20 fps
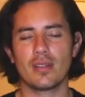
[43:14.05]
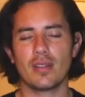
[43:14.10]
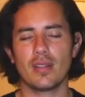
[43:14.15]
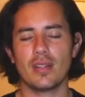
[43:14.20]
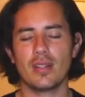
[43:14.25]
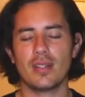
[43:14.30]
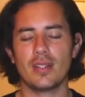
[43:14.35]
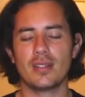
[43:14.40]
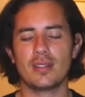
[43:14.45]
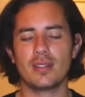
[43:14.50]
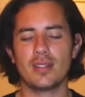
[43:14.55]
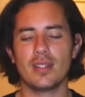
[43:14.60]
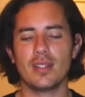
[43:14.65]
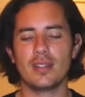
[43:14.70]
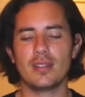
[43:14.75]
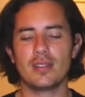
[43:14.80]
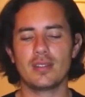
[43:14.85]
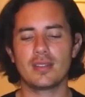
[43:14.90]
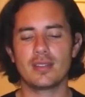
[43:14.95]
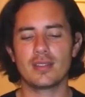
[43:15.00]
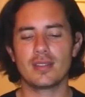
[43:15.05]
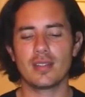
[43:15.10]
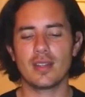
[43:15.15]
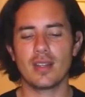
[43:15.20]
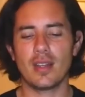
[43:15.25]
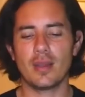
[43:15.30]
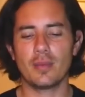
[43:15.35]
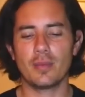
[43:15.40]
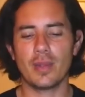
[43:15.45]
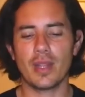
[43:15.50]
in the seeds
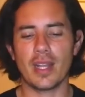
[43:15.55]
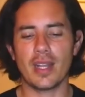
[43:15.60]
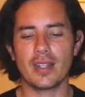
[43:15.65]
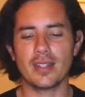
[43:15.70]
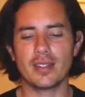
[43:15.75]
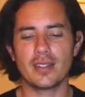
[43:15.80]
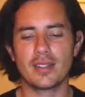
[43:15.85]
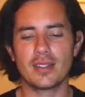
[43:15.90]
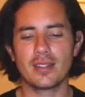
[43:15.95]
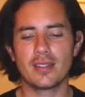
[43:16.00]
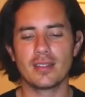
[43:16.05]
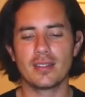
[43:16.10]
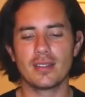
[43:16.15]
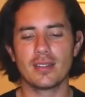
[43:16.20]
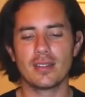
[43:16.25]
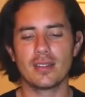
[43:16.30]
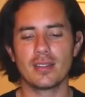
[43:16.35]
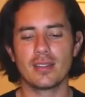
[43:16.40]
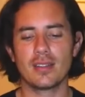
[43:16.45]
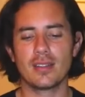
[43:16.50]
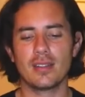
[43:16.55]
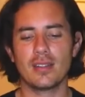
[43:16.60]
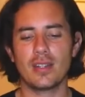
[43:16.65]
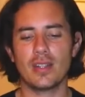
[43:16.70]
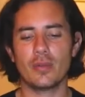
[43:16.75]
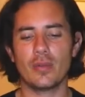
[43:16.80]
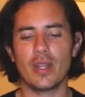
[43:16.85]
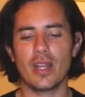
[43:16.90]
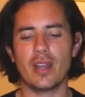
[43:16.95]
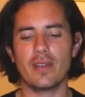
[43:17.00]
and plants
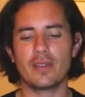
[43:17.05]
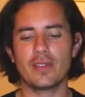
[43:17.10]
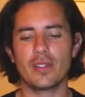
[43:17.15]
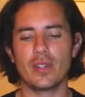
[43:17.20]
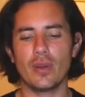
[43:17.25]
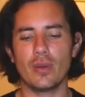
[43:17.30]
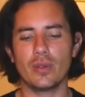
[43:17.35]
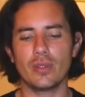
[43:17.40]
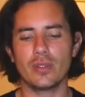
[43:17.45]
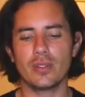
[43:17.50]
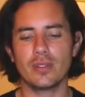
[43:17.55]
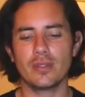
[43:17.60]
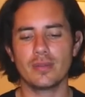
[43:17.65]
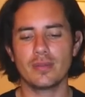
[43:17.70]
that we have sown.